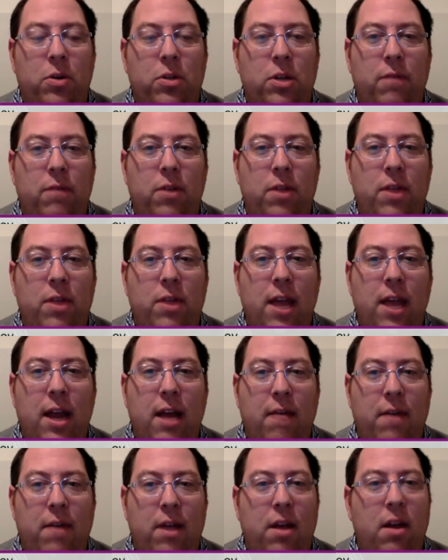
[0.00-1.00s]
So if you think
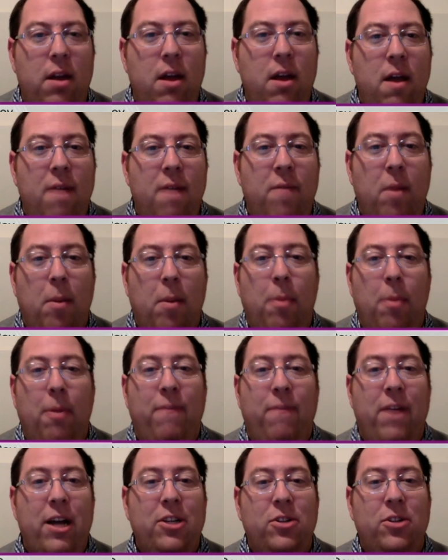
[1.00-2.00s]
of it from a
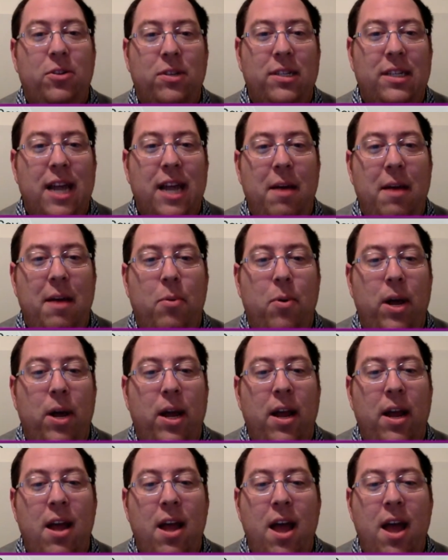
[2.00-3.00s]
professional
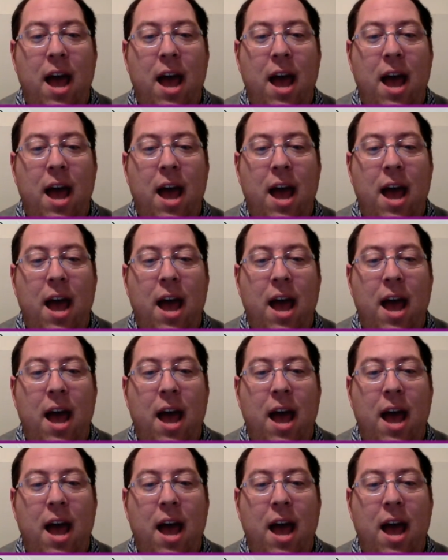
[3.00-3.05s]
standpoint,